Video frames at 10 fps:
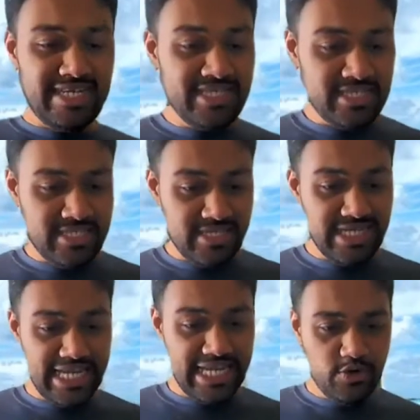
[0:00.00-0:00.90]
it's
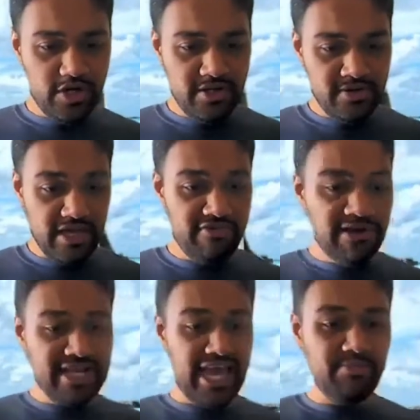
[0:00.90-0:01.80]
really good if
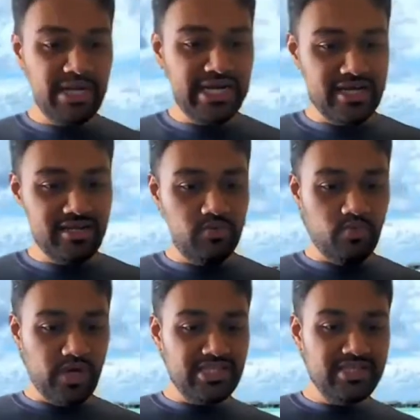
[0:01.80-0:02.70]
it can be done
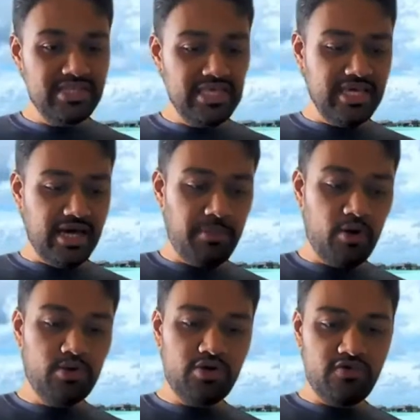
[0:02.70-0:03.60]
with the
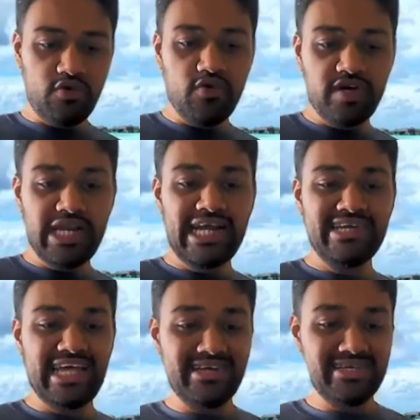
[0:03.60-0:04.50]
amount of overhead
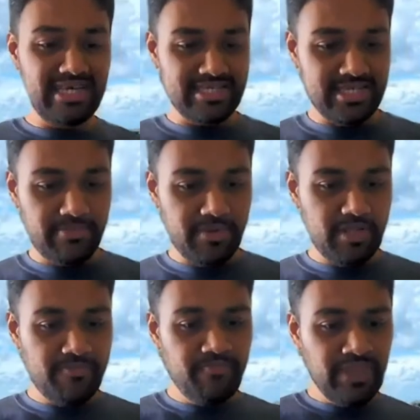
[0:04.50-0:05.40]
that is acceptable.